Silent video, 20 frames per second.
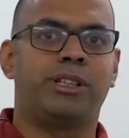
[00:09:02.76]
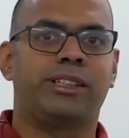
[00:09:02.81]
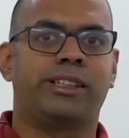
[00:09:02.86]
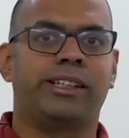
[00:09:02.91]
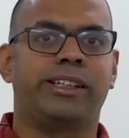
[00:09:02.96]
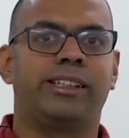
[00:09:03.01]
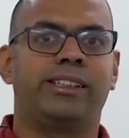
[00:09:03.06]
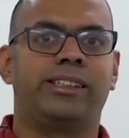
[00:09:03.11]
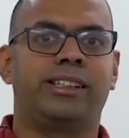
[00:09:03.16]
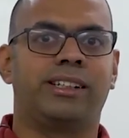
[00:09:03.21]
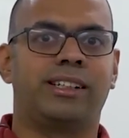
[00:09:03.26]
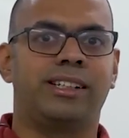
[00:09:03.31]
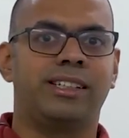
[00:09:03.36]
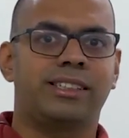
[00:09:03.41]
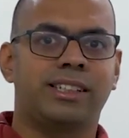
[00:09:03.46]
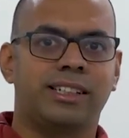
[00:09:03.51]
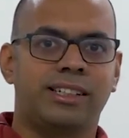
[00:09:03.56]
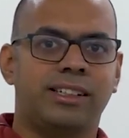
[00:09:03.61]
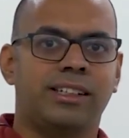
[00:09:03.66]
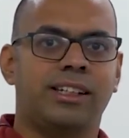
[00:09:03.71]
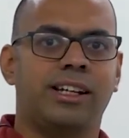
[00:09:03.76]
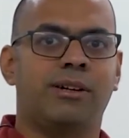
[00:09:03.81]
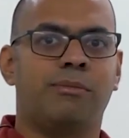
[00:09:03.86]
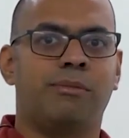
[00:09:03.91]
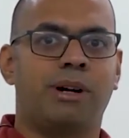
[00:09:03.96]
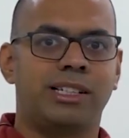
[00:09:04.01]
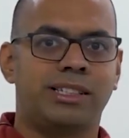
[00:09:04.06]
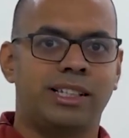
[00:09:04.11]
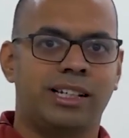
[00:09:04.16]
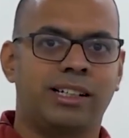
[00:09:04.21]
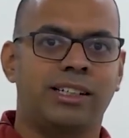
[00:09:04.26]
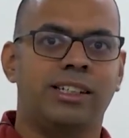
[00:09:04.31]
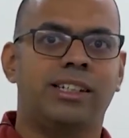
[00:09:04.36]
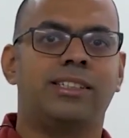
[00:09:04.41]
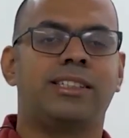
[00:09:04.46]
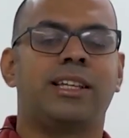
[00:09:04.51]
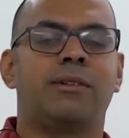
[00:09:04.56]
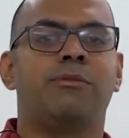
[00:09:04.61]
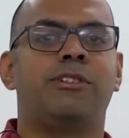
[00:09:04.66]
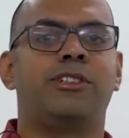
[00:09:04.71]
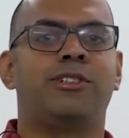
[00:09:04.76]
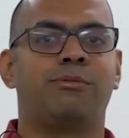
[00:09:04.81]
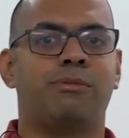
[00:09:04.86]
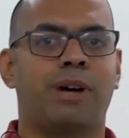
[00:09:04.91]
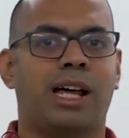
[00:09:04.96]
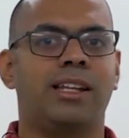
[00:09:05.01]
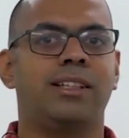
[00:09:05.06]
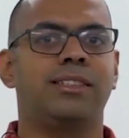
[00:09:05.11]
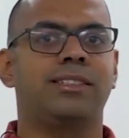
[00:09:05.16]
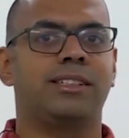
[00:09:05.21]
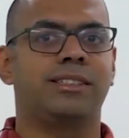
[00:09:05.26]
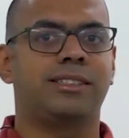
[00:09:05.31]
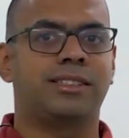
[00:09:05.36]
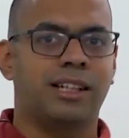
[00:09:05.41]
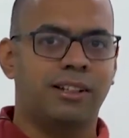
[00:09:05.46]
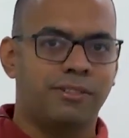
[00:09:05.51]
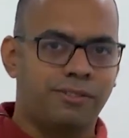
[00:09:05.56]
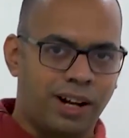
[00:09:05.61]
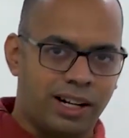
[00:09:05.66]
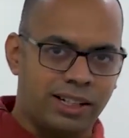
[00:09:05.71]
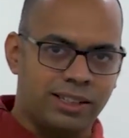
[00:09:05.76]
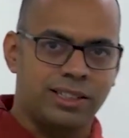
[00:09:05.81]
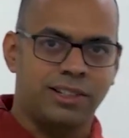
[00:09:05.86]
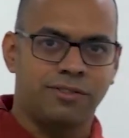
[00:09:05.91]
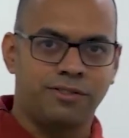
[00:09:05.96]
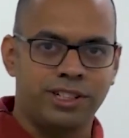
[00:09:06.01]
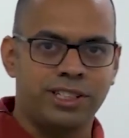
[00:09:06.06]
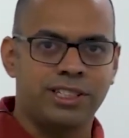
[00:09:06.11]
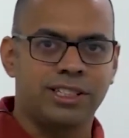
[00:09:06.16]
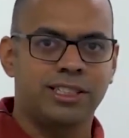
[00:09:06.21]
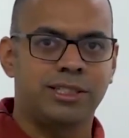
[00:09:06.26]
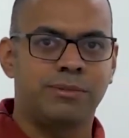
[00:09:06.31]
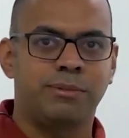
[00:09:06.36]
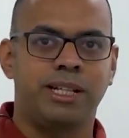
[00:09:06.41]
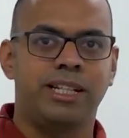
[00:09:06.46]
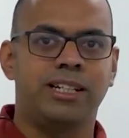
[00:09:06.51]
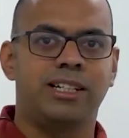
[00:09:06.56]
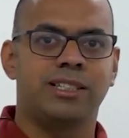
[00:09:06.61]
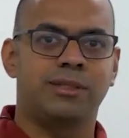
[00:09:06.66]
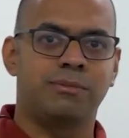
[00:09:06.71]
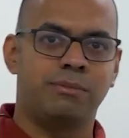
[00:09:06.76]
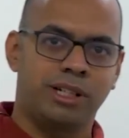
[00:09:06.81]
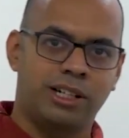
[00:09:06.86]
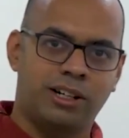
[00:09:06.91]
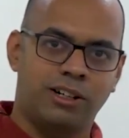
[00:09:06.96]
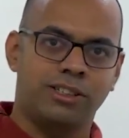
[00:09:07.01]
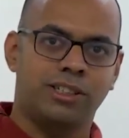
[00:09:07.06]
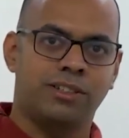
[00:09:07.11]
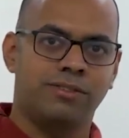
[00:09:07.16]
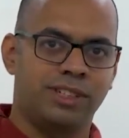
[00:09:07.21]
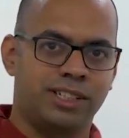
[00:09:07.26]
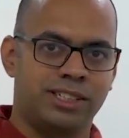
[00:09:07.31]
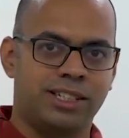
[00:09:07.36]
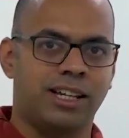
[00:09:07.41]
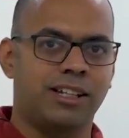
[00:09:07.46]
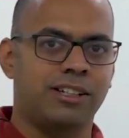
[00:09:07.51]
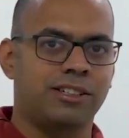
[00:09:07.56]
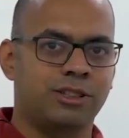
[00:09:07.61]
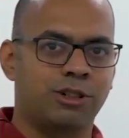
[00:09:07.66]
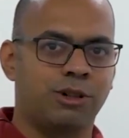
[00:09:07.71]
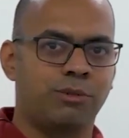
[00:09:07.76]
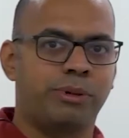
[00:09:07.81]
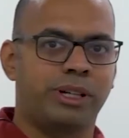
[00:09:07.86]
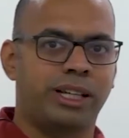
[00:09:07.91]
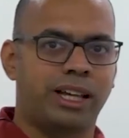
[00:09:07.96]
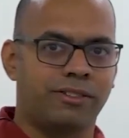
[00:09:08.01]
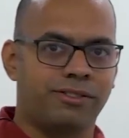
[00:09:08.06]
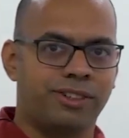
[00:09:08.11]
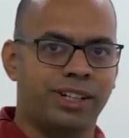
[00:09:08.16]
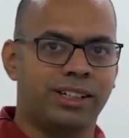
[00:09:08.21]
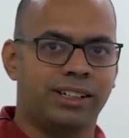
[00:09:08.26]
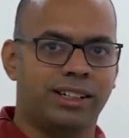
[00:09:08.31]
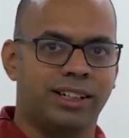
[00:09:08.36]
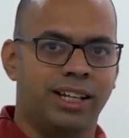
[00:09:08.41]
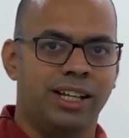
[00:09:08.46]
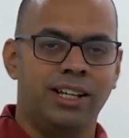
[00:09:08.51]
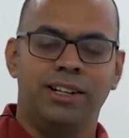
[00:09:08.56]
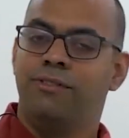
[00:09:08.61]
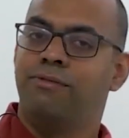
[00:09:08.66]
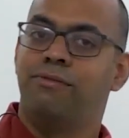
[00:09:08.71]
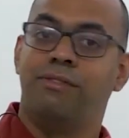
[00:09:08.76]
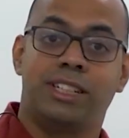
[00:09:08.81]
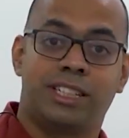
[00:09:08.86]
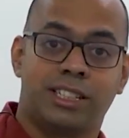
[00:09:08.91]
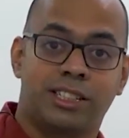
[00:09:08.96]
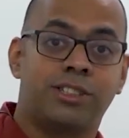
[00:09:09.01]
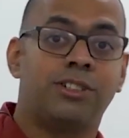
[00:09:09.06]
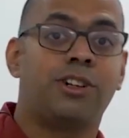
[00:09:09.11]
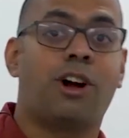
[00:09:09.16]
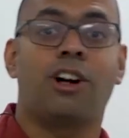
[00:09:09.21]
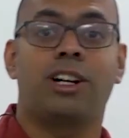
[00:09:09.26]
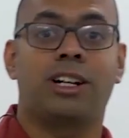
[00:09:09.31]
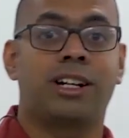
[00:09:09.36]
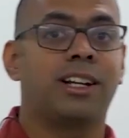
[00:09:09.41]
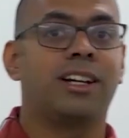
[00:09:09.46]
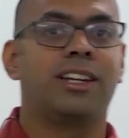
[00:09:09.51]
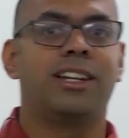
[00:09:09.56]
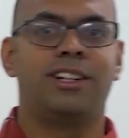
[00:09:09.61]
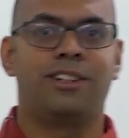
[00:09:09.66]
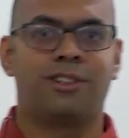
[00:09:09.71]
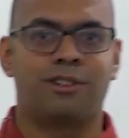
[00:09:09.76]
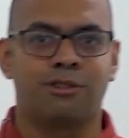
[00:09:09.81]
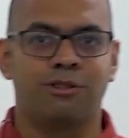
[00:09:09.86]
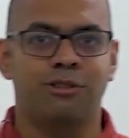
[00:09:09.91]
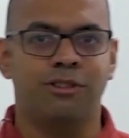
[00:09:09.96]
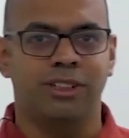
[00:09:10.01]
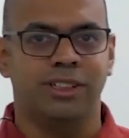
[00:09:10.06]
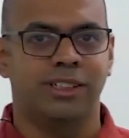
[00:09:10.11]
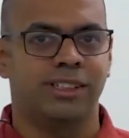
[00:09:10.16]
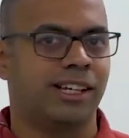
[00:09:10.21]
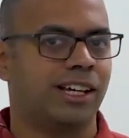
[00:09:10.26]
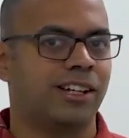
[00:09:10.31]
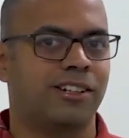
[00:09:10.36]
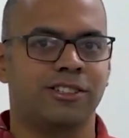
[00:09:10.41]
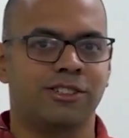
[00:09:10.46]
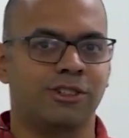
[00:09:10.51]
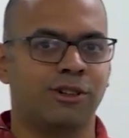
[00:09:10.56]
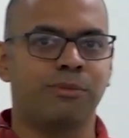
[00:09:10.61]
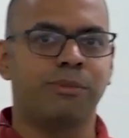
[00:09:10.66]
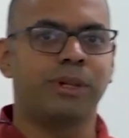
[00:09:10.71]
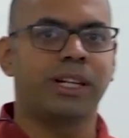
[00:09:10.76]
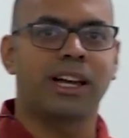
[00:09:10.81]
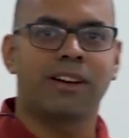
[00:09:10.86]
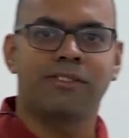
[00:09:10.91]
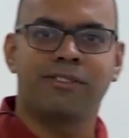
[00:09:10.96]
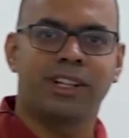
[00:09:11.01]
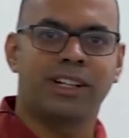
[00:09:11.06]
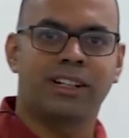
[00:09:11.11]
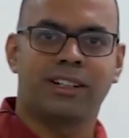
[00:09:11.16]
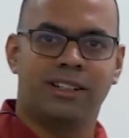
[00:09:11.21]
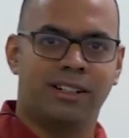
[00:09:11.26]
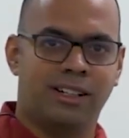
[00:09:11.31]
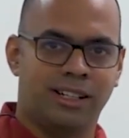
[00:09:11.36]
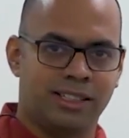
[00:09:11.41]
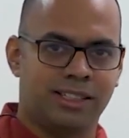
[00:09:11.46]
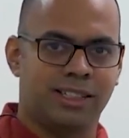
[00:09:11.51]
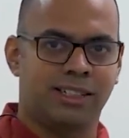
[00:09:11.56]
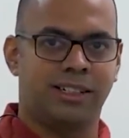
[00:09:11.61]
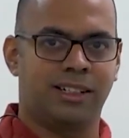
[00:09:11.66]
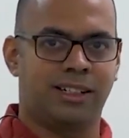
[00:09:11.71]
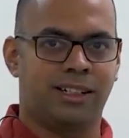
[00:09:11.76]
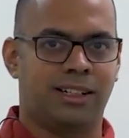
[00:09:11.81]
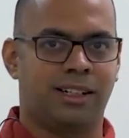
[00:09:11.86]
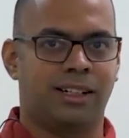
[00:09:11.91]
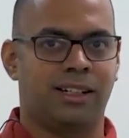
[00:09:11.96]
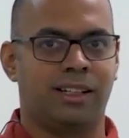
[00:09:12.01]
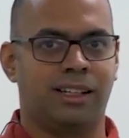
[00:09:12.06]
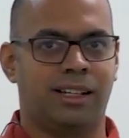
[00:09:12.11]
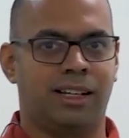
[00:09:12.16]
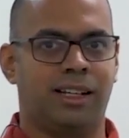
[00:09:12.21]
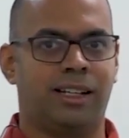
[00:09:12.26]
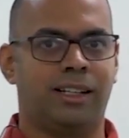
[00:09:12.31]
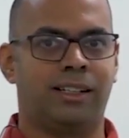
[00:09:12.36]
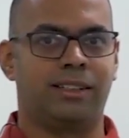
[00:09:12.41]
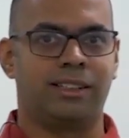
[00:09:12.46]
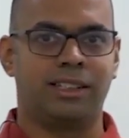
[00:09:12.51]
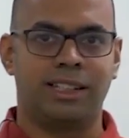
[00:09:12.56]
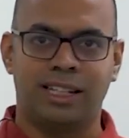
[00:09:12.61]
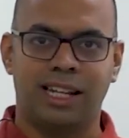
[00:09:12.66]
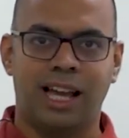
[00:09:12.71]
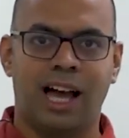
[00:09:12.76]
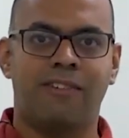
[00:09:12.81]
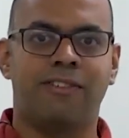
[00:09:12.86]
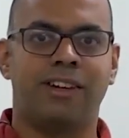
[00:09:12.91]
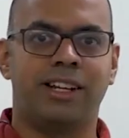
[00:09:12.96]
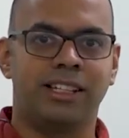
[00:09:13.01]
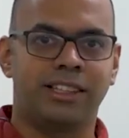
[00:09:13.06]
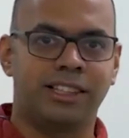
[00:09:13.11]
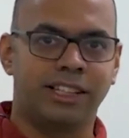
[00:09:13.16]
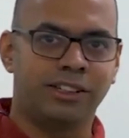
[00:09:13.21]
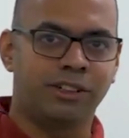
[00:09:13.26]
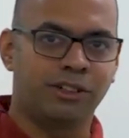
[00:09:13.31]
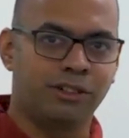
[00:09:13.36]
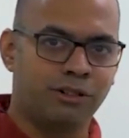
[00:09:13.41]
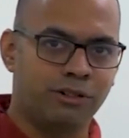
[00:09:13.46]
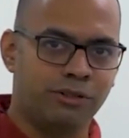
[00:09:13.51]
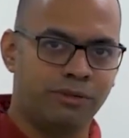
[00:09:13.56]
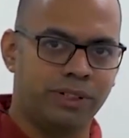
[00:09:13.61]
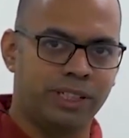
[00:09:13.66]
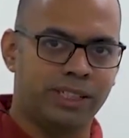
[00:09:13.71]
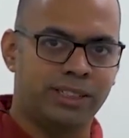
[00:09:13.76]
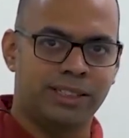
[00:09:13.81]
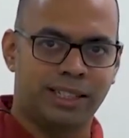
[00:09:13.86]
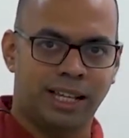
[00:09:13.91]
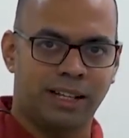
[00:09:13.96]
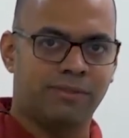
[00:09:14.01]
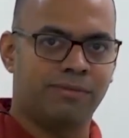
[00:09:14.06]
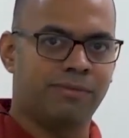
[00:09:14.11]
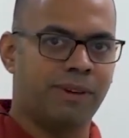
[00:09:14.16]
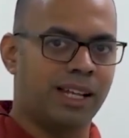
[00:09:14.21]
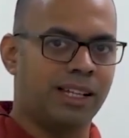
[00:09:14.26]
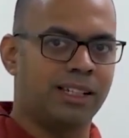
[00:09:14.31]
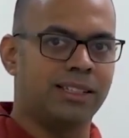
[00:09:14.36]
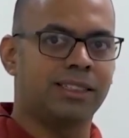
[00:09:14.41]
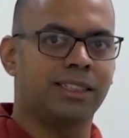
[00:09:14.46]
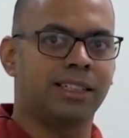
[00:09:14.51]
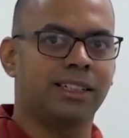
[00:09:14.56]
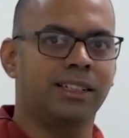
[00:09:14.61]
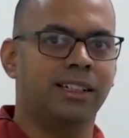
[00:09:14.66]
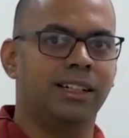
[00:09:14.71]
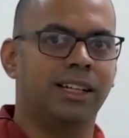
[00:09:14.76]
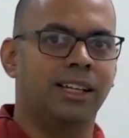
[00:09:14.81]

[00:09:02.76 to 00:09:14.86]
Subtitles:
think the reason a bicycle is able to balance itself at sufficient speed is because of the gyroscopic effect, which is not really true. Gyroscopic effect doesn't really have anything to do with self-balancing.